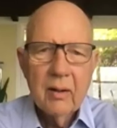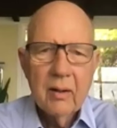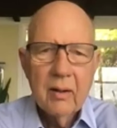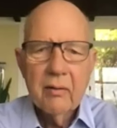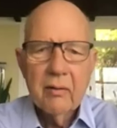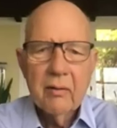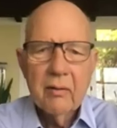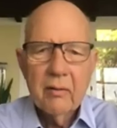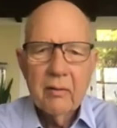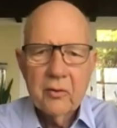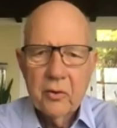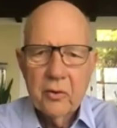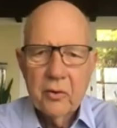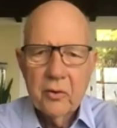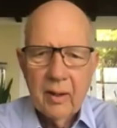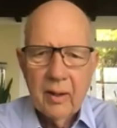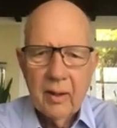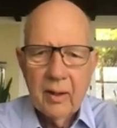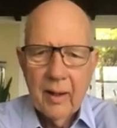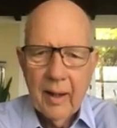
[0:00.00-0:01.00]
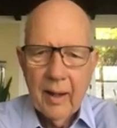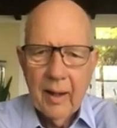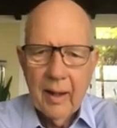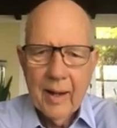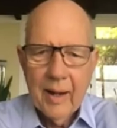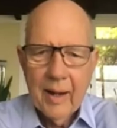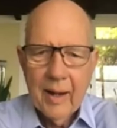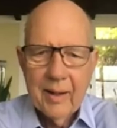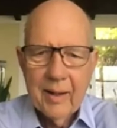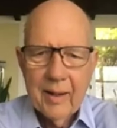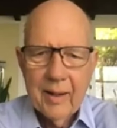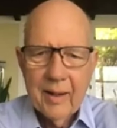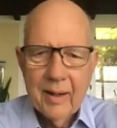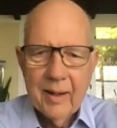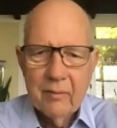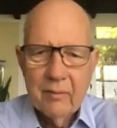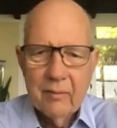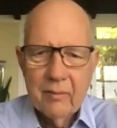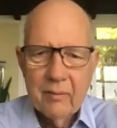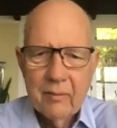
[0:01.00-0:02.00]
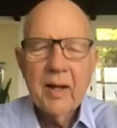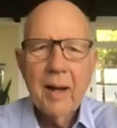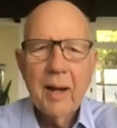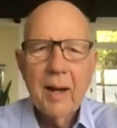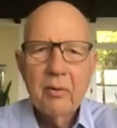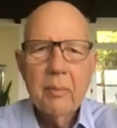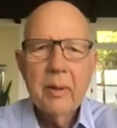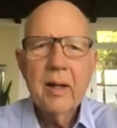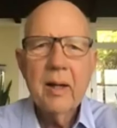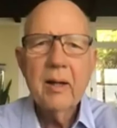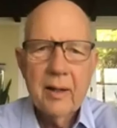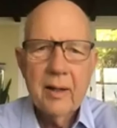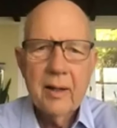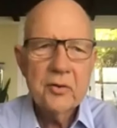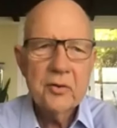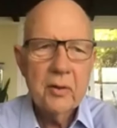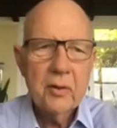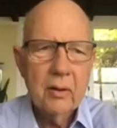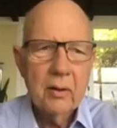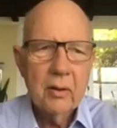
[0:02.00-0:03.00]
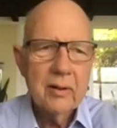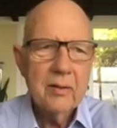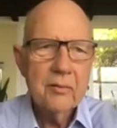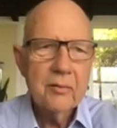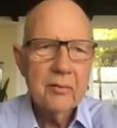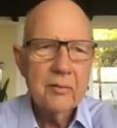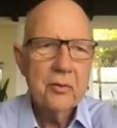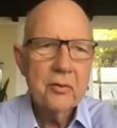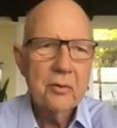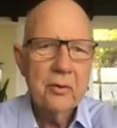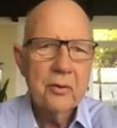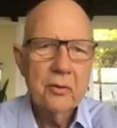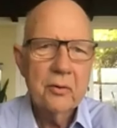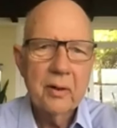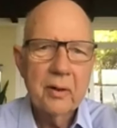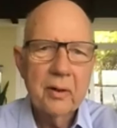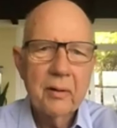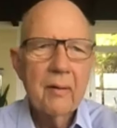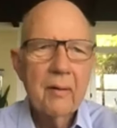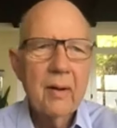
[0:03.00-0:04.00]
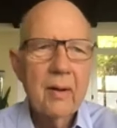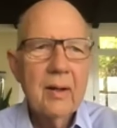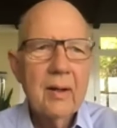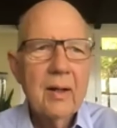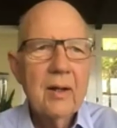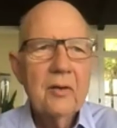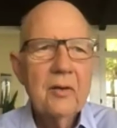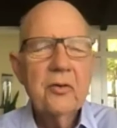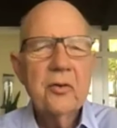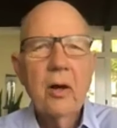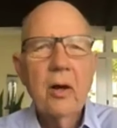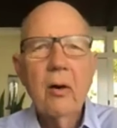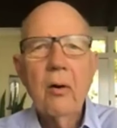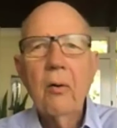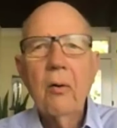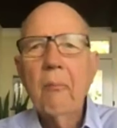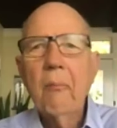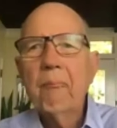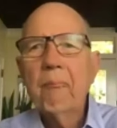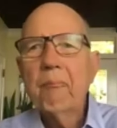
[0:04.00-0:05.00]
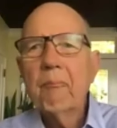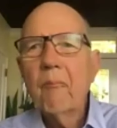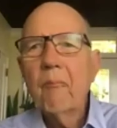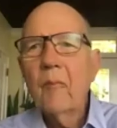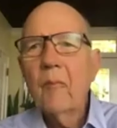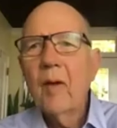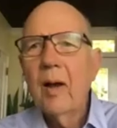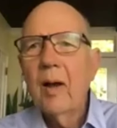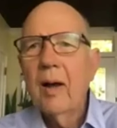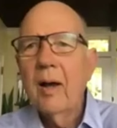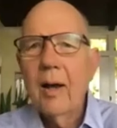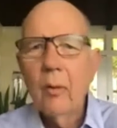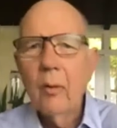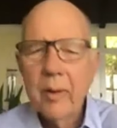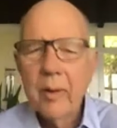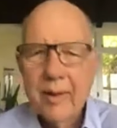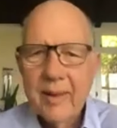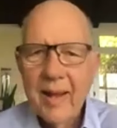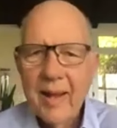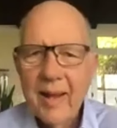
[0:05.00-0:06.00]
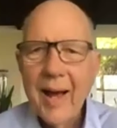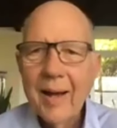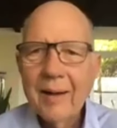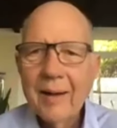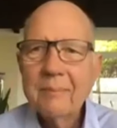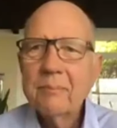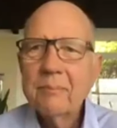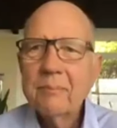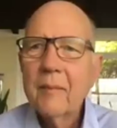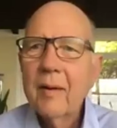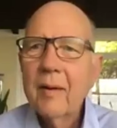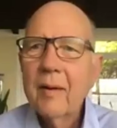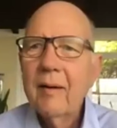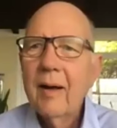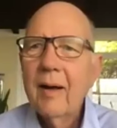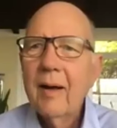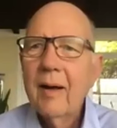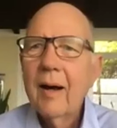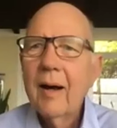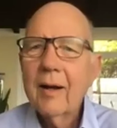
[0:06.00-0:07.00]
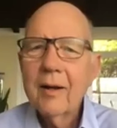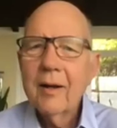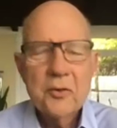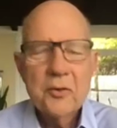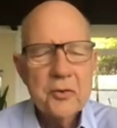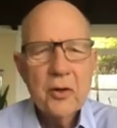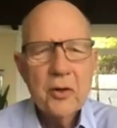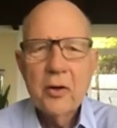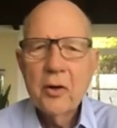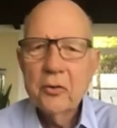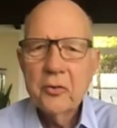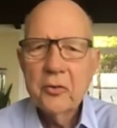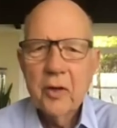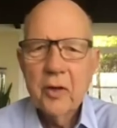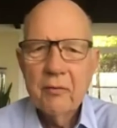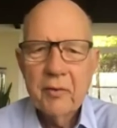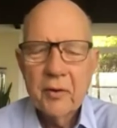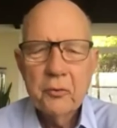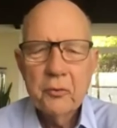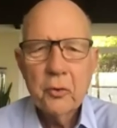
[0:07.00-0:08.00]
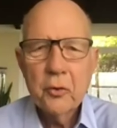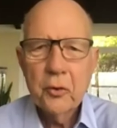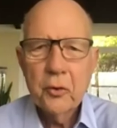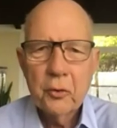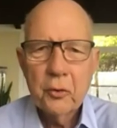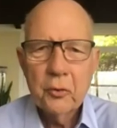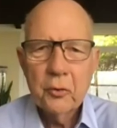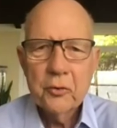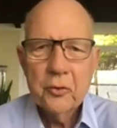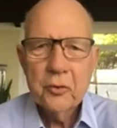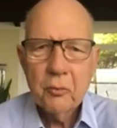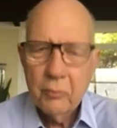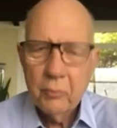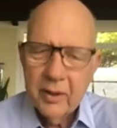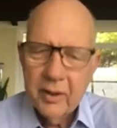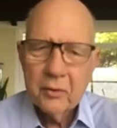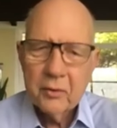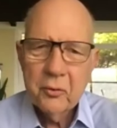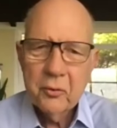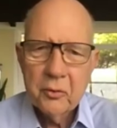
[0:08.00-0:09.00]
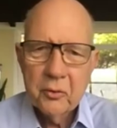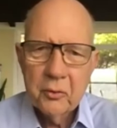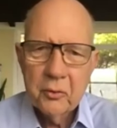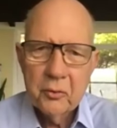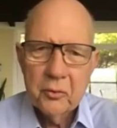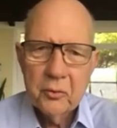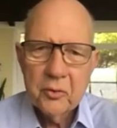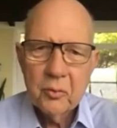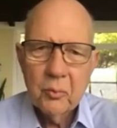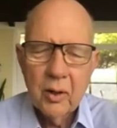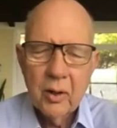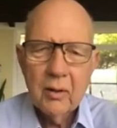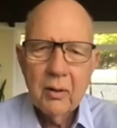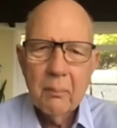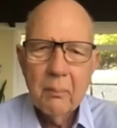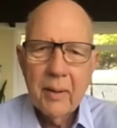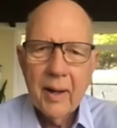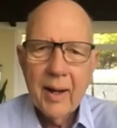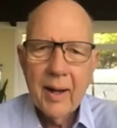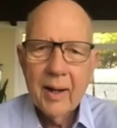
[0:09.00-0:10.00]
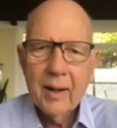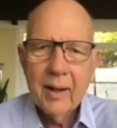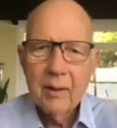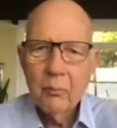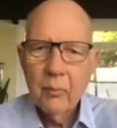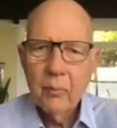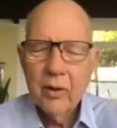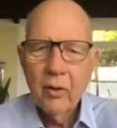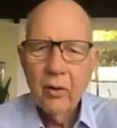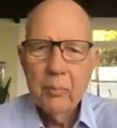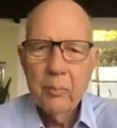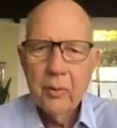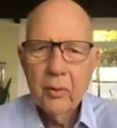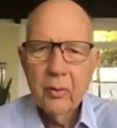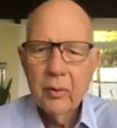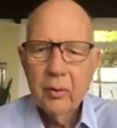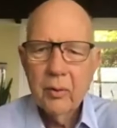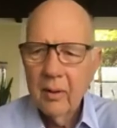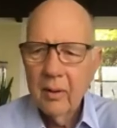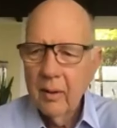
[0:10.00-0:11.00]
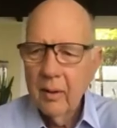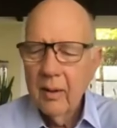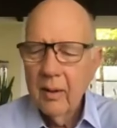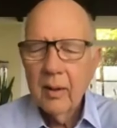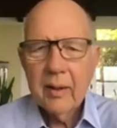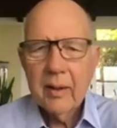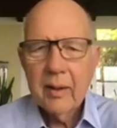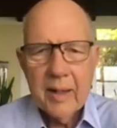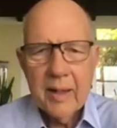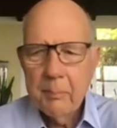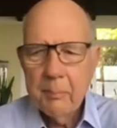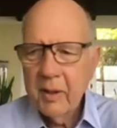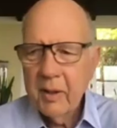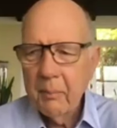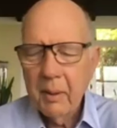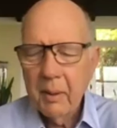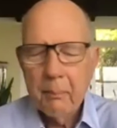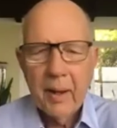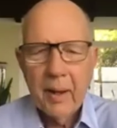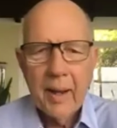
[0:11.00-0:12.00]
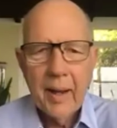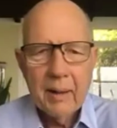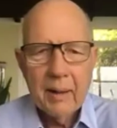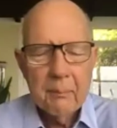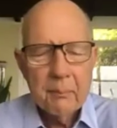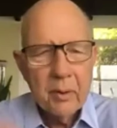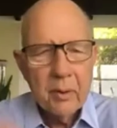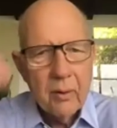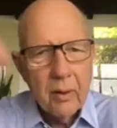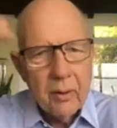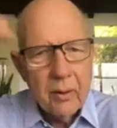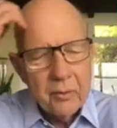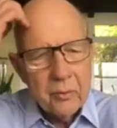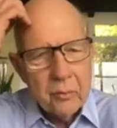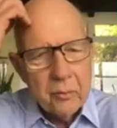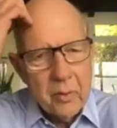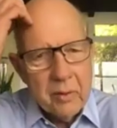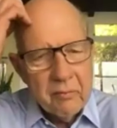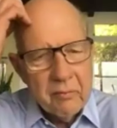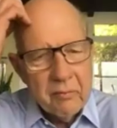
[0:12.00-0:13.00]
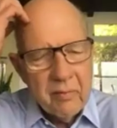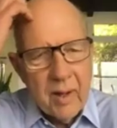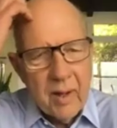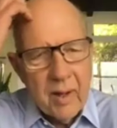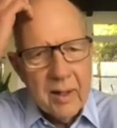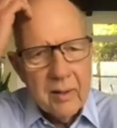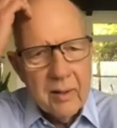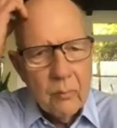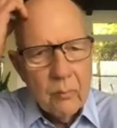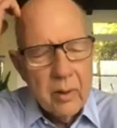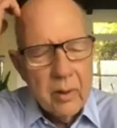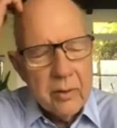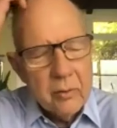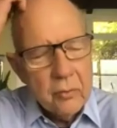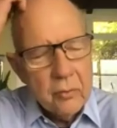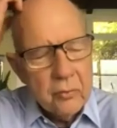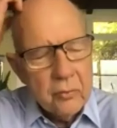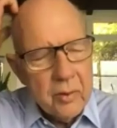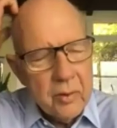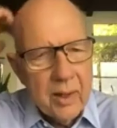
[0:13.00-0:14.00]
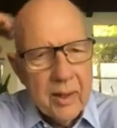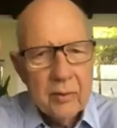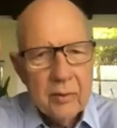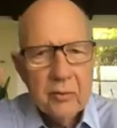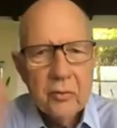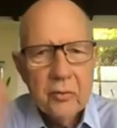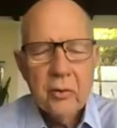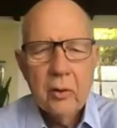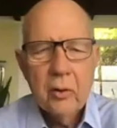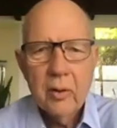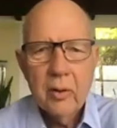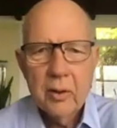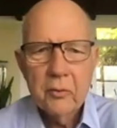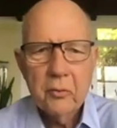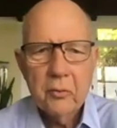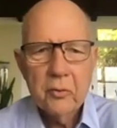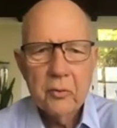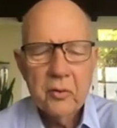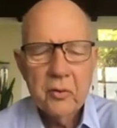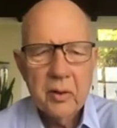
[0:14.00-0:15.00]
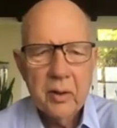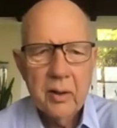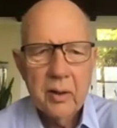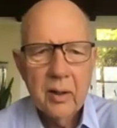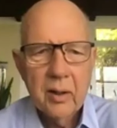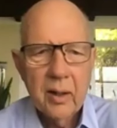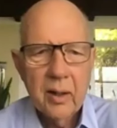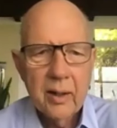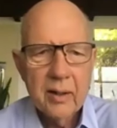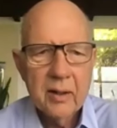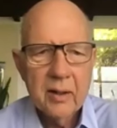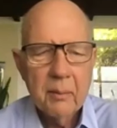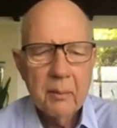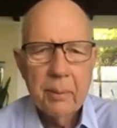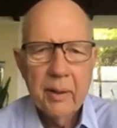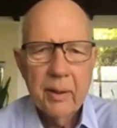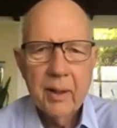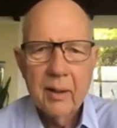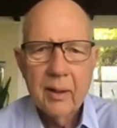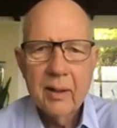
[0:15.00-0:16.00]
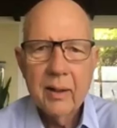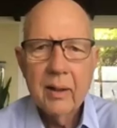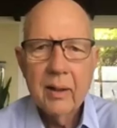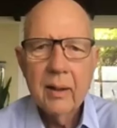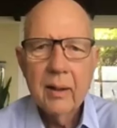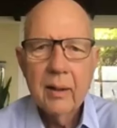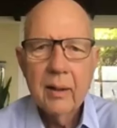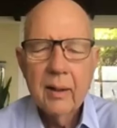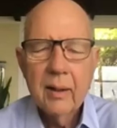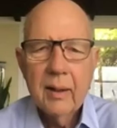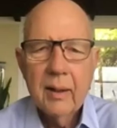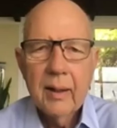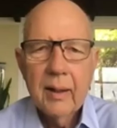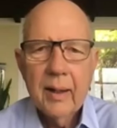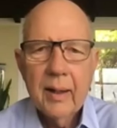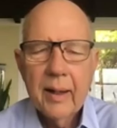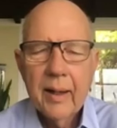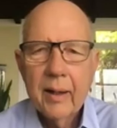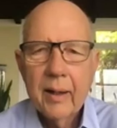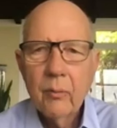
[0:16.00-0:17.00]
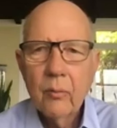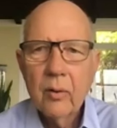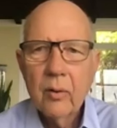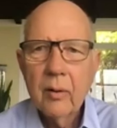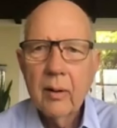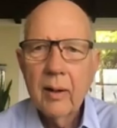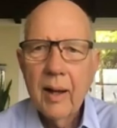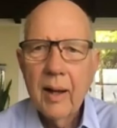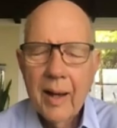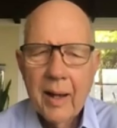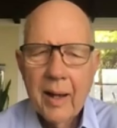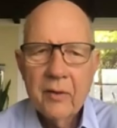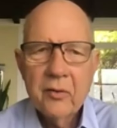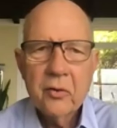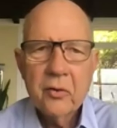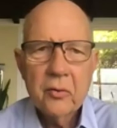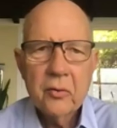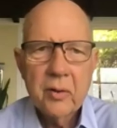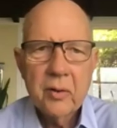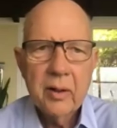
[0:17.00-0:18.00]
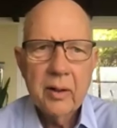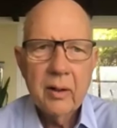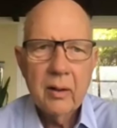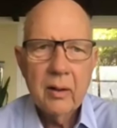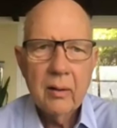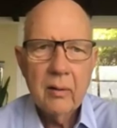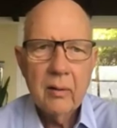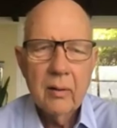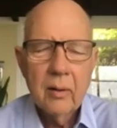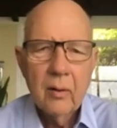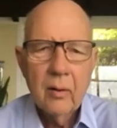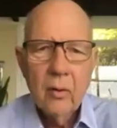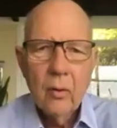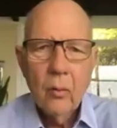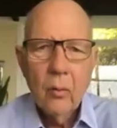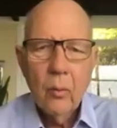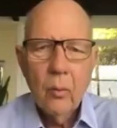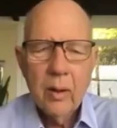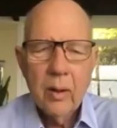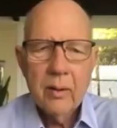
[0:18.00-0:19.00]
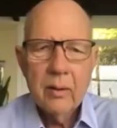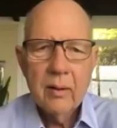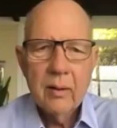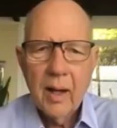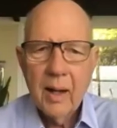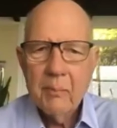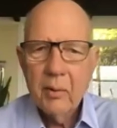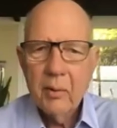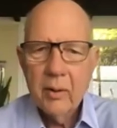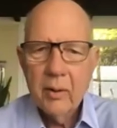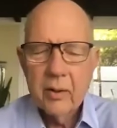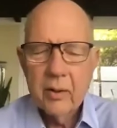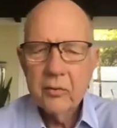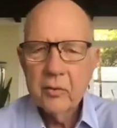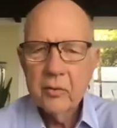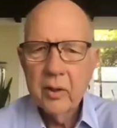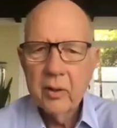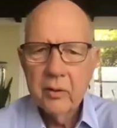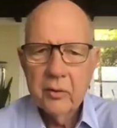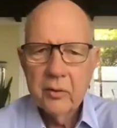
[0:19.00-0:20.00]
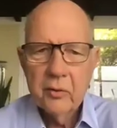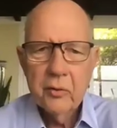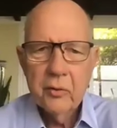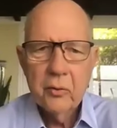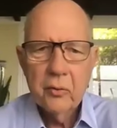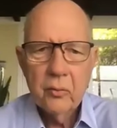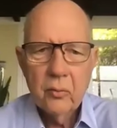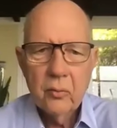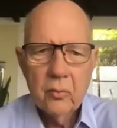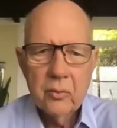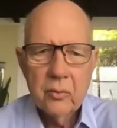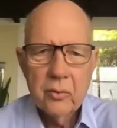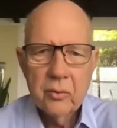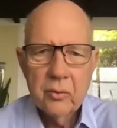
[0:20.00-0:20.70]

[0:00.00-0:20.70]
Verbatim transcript: You've got I can't even, we don't have time for me to list all the things that you're doing. So uh, with that, uh, consider yourself introduced, reintroduced, welcome back, and we hope you'll keep coming back because we find what you say so interesting and compelling, and we're anxious to hear what libraries can do